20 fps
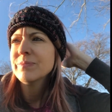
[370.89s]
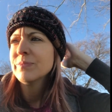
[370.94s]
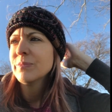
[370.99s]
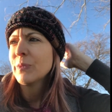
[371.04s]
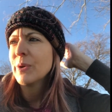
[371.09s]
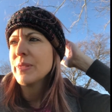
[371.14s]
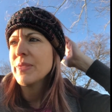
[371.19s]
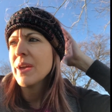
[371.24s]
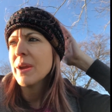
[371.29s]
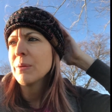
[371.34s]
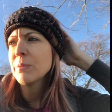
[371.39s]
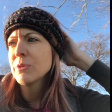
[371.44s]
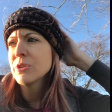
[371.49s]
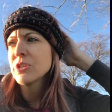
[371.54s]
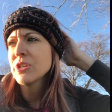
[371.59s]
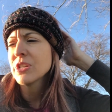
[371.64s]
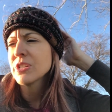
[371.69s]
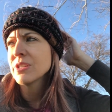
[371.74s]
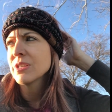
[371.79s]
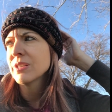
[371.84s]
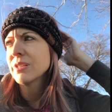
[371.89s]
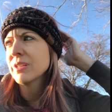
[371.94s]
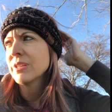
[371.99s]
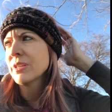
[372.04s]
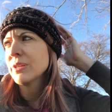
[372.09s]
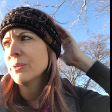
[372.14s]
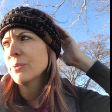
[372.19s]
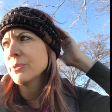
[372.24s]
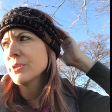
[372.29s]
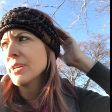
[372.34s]
when they were just
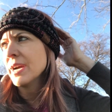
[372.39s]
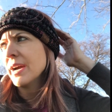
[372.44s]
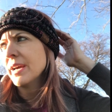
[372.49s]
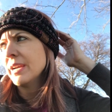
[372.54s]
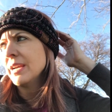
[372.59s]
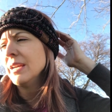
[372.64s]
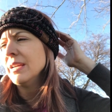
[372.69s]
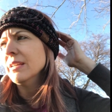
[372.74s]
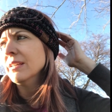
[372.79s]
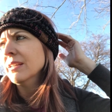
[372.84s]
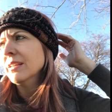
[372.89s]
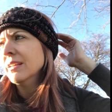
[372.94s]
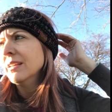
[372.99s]
little tiny